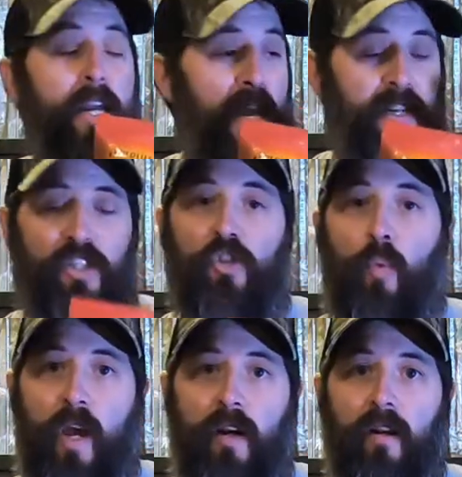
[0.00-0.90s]
and is
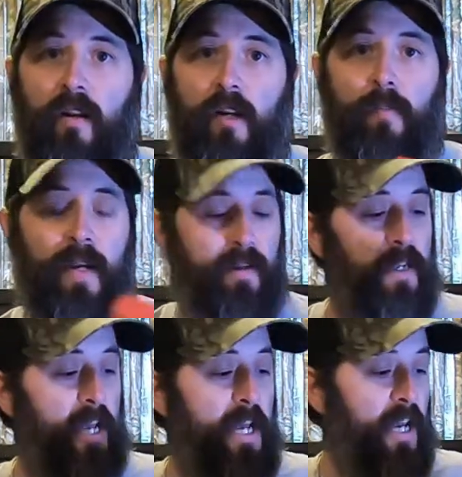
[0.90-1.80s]
sweated a little bit,
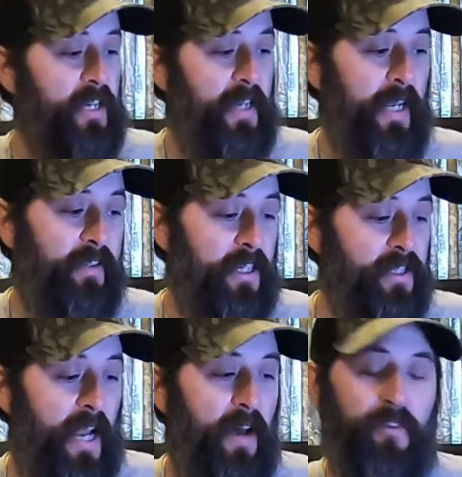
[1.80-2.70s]
take these out.